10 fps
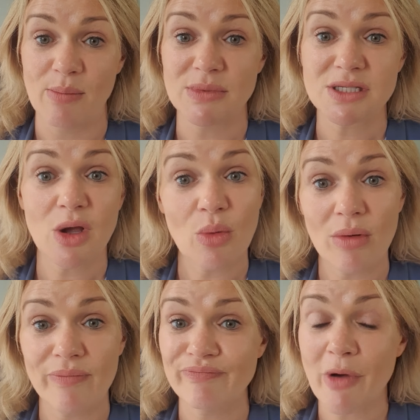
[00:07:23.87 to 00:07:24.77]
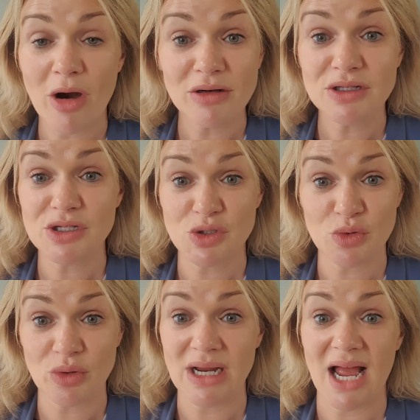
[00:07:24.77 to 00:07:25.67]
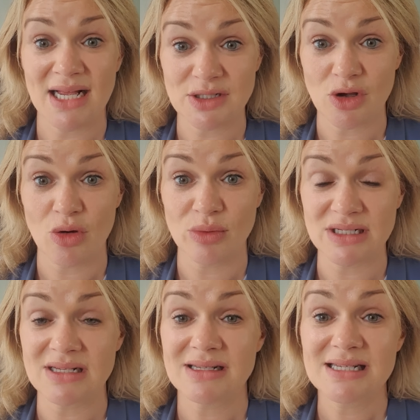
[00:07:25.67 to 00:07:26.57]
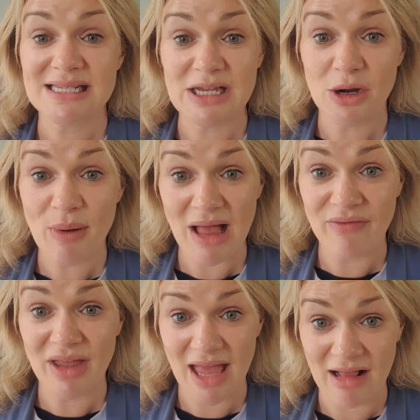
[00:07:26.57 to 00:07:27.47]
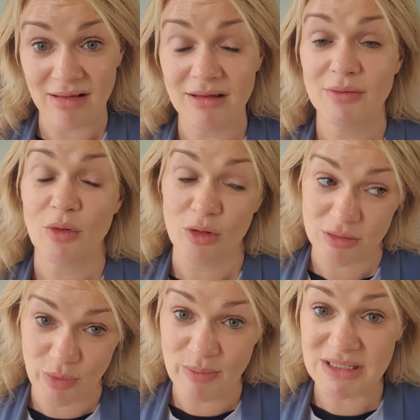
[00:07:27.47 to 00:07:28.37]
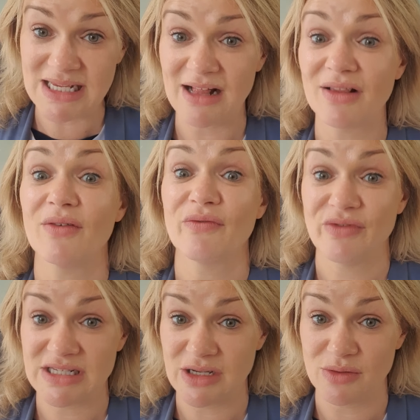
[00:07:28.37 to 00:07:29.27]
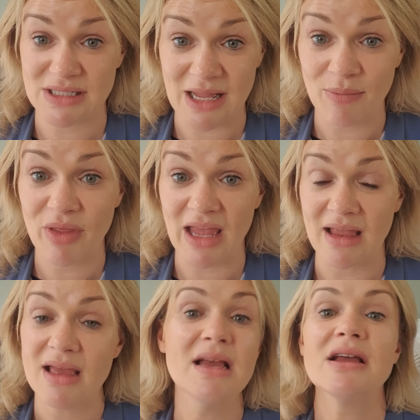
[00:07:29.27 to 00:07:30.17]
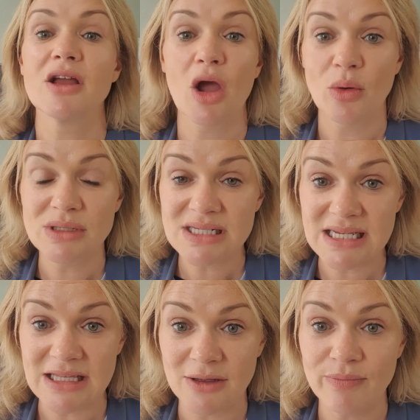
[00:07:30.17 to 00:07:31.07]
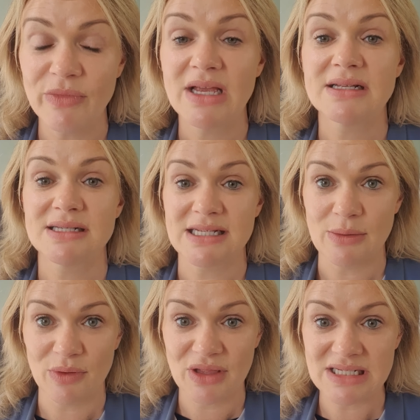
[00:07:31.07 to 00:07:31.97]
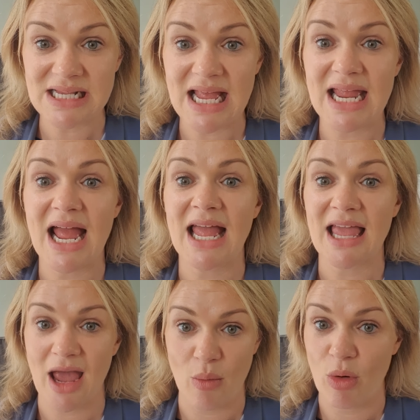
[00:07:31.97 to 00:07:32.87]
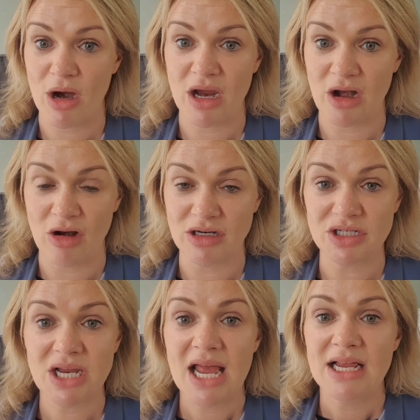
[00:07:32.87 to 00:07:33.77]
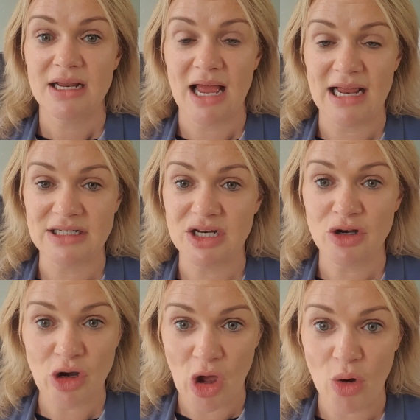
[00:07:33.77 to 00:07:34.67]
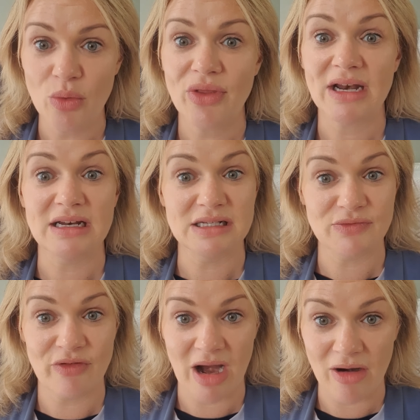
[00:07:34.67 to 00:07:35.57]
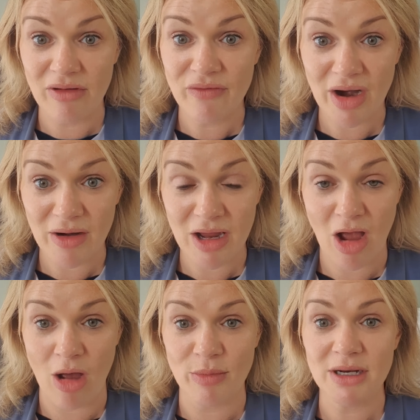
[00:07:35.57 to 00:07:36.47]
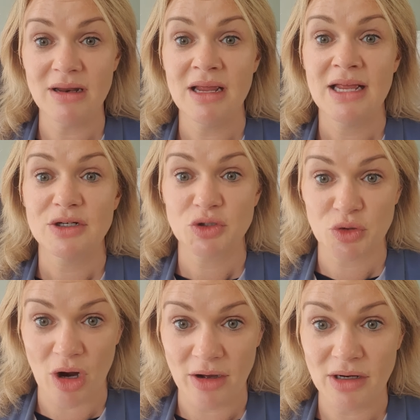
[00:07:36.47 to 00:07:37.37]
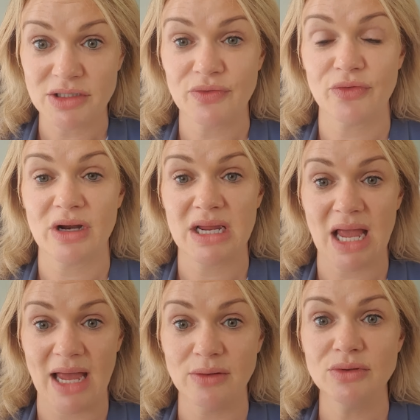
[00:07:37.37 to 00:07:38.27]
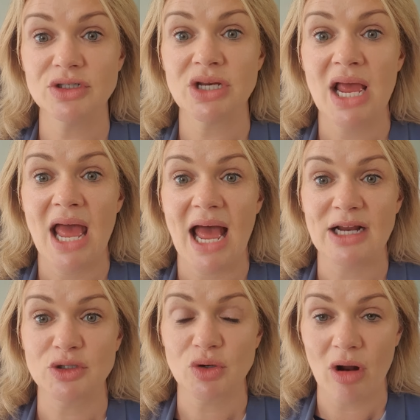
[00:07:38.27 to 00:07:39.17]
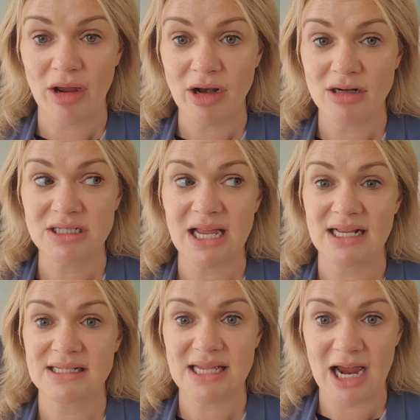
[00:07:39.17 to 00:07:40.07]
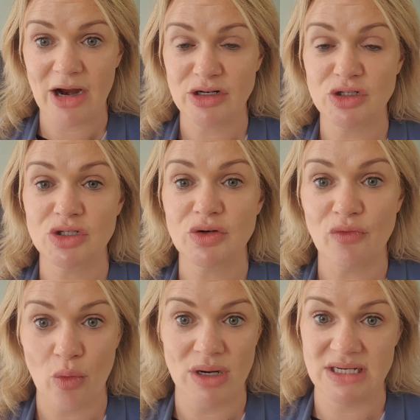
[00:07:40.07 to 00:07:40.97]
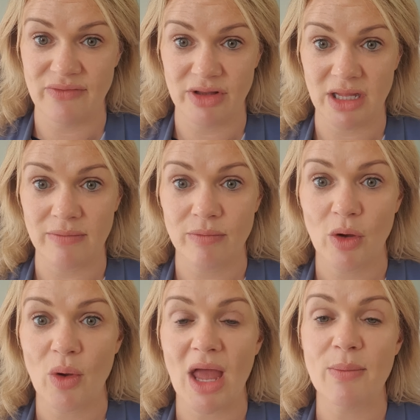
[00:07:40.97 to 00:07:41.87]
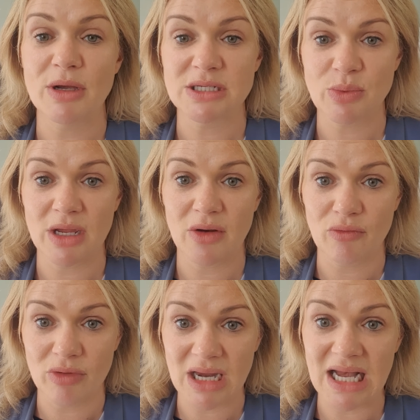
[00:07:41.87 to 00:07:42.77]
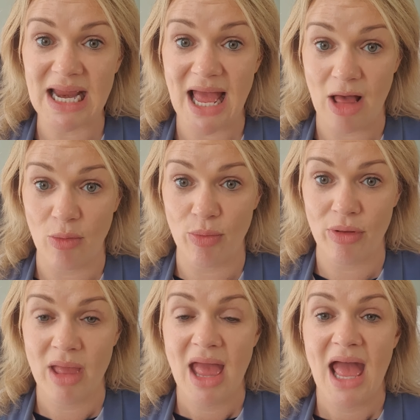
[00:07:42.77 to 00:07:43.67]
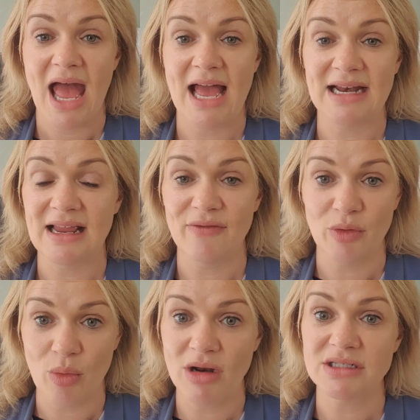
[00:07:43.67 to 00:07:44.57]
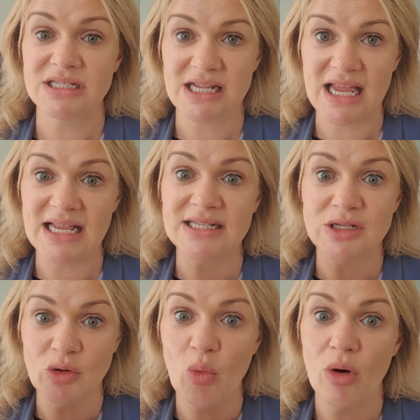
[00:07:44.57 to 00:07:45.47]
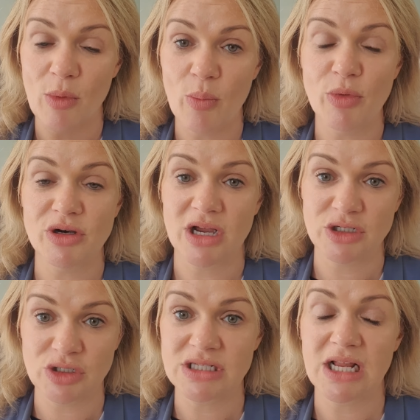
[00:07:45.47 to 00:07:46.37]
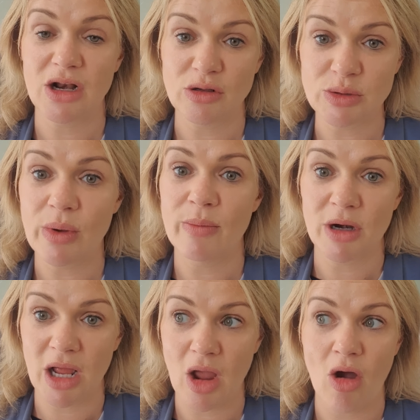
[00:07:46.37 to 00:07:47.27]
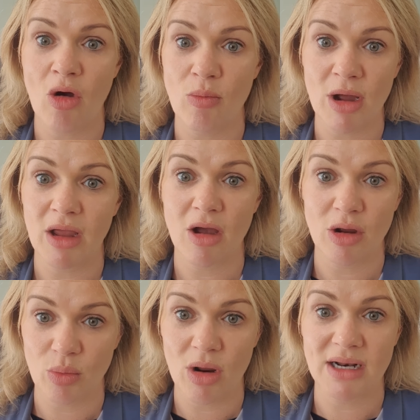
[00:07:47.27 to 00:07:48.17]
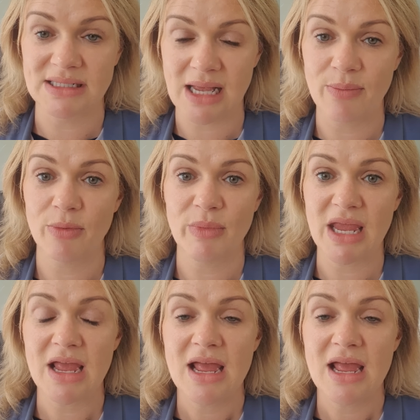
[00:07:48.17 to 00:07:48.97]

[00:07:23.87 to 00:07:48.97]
So moral of the story, as always, see your pelvic health or women's health physio, same thing. Go and see them, see what they say, and get working on it. And know that it is very, very common. Try not to freak out and try not to get scared and just avoid everything, okay? Because we can really help. And if you want to say it's normal, but I just think loads of women are like, oh my God, what has happened to me?